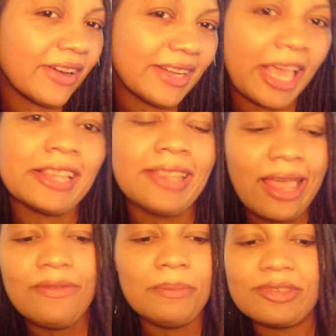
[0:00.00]
and I
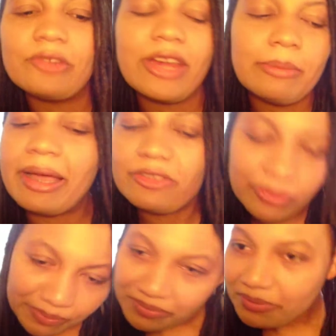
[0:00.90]
love them so very much.
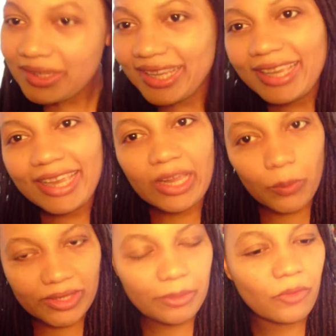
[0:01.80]
And
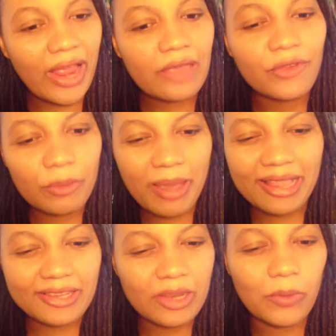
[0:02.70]
with them arriving on
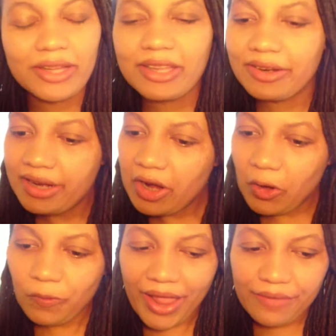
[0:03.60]
Peladon, where they're
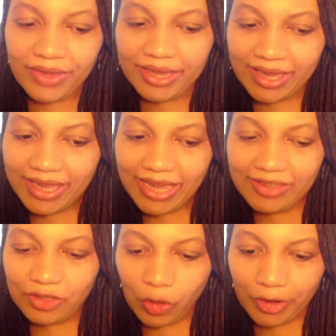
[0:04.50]
arriving, and
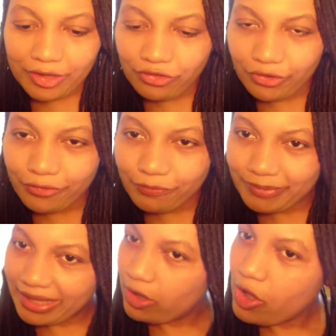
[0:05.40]
the TARDIS just
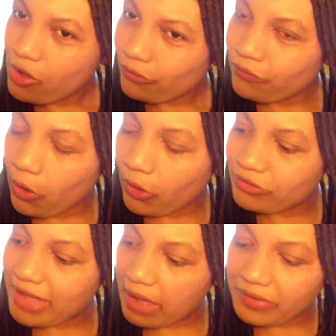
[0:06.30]
falls
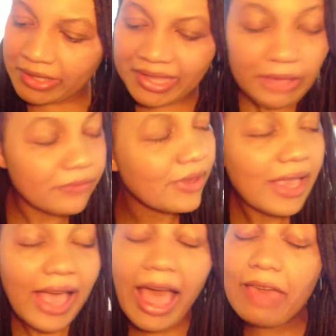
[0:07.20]
down the cliff,
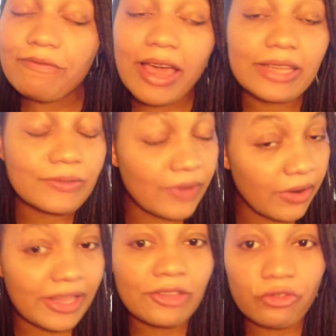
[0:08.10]
I find
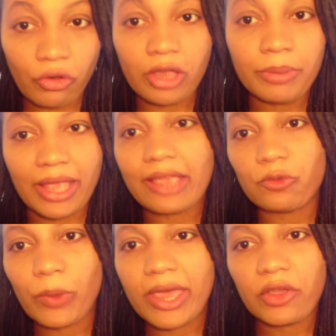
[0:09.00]
very enjoyable as
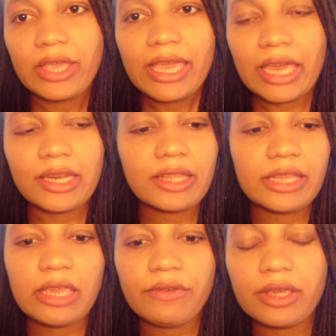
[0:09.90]
well. And even